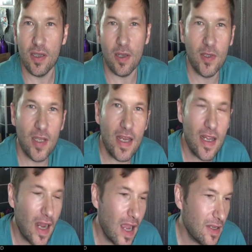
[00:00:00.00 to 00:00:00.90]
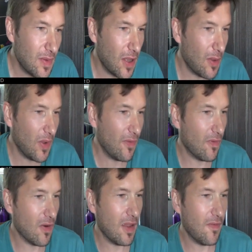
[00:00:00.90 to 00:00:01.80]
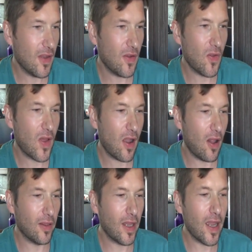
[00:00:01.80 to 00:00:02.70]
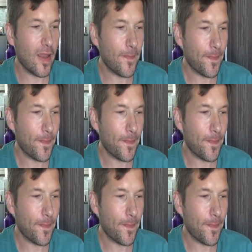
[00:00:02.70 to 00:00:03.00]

It'll send your eyes a little bit funny if you do that all night.